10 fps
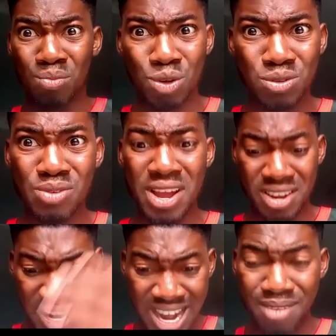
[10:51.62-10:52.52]
mostly
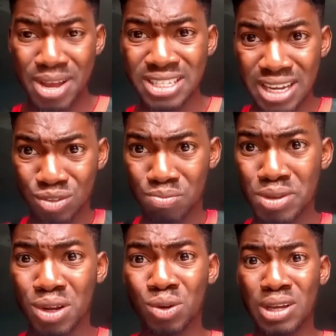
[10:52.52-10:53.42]
wearing garments and some
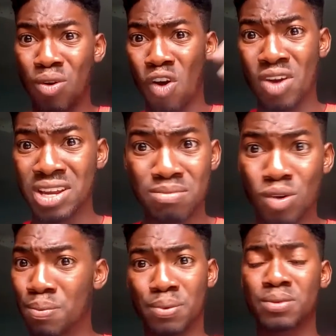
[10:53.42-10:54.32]
big clothes that would cover them up.